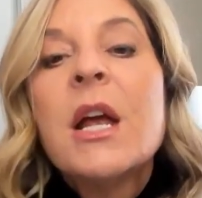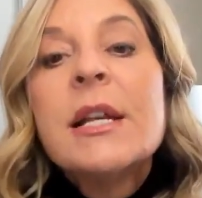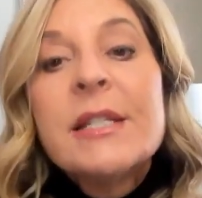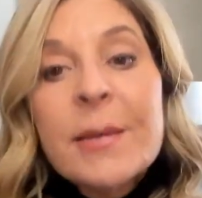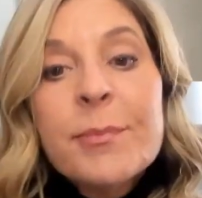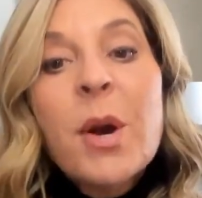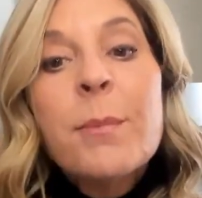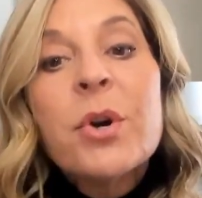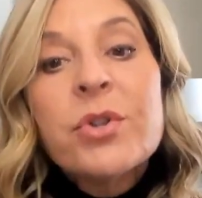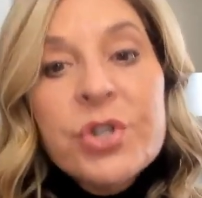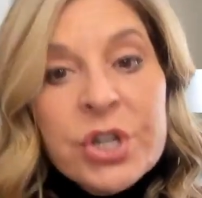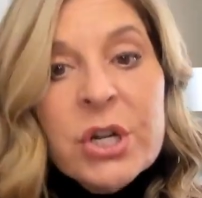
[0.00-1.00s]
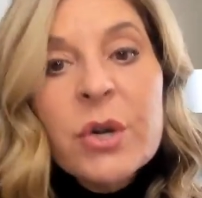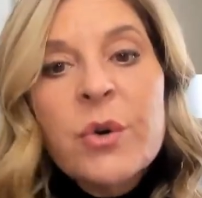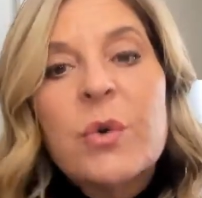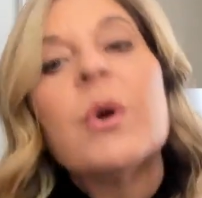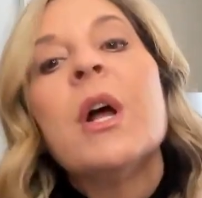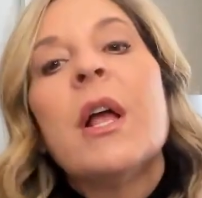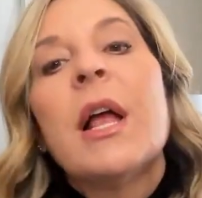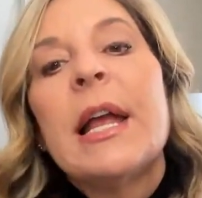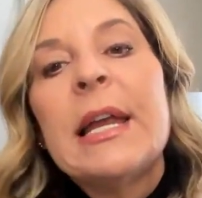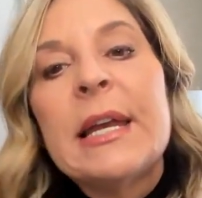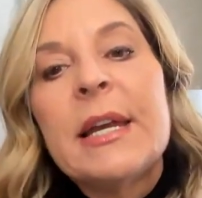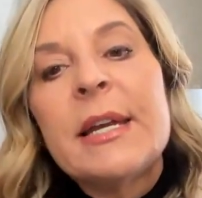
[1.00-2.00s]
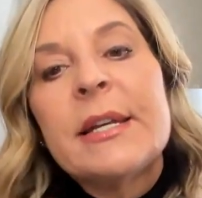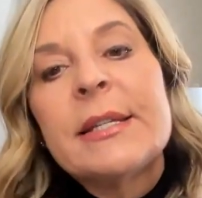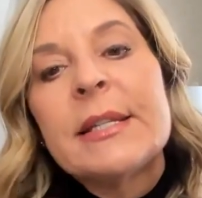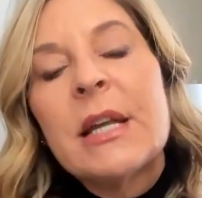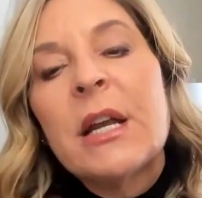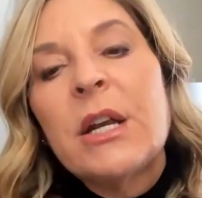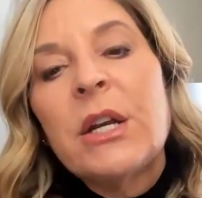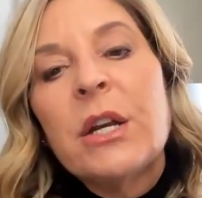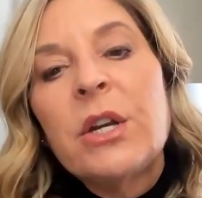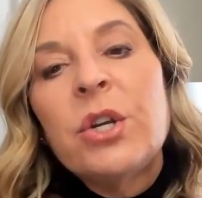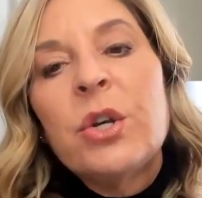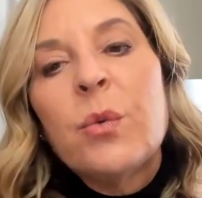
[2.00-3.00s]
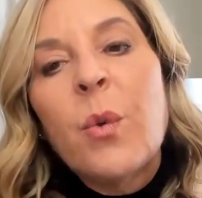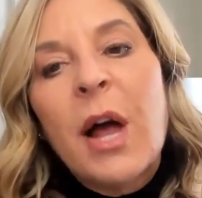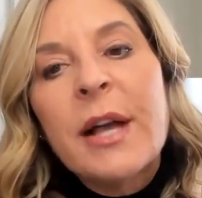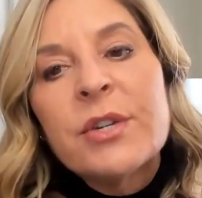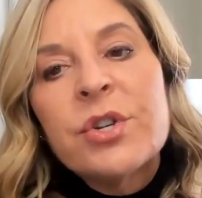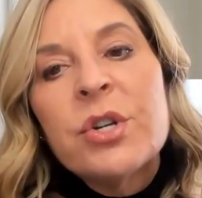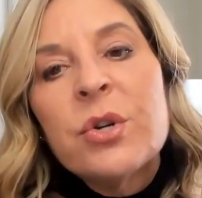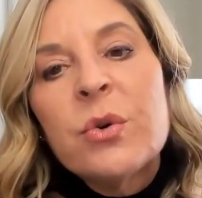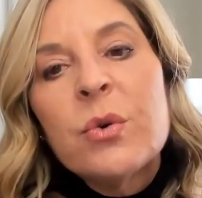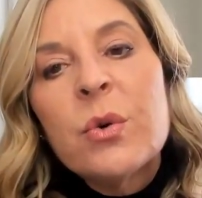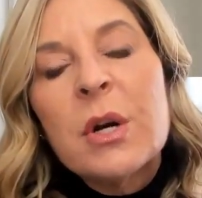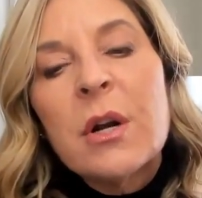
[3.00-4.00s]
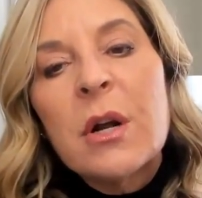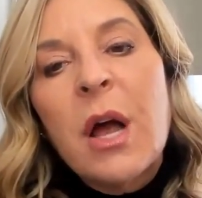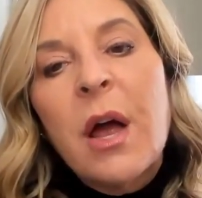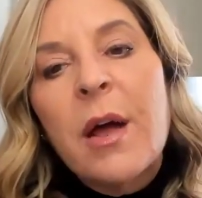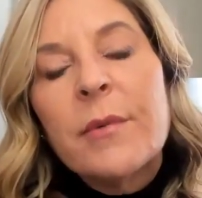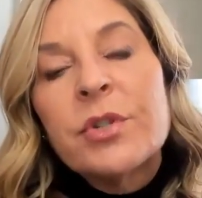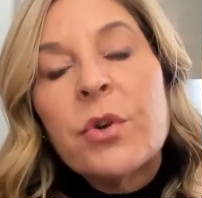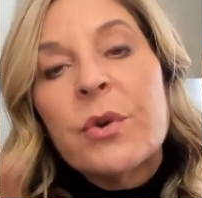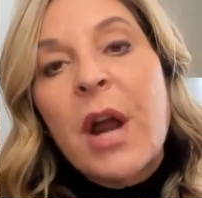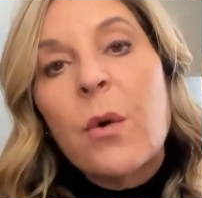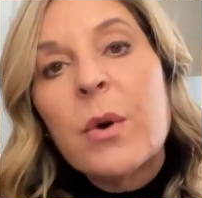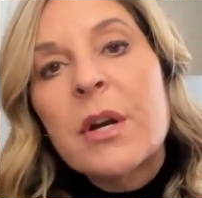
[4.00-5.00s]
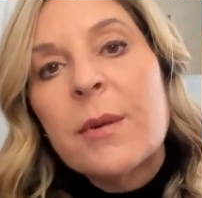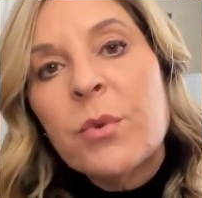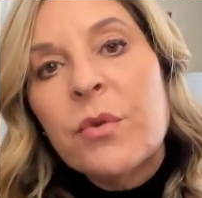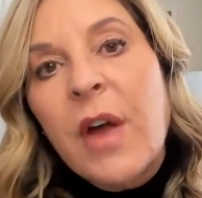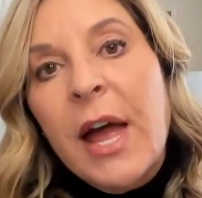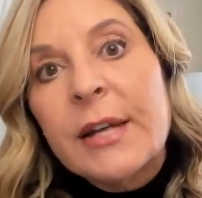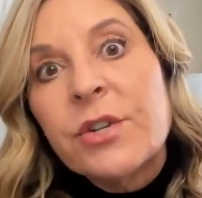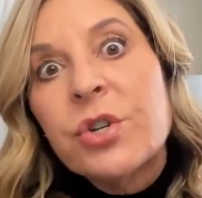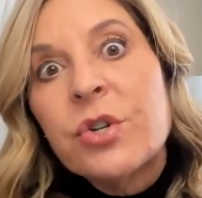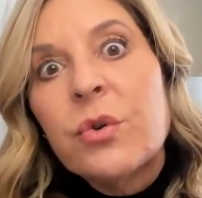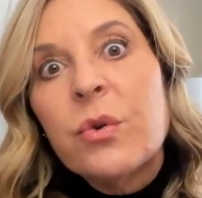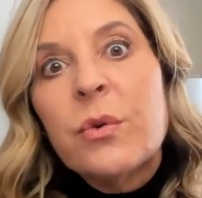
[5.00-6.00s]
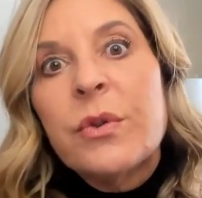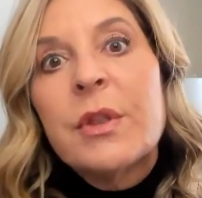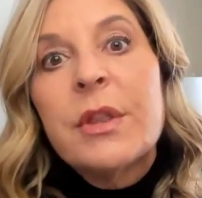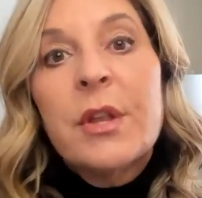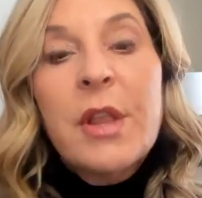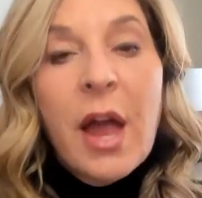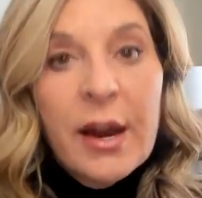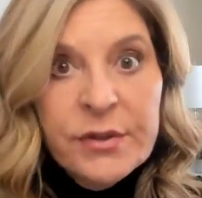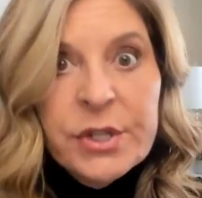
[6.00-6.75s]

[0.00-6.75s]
Tip number 2 is you want to, so now we're going to move on to the live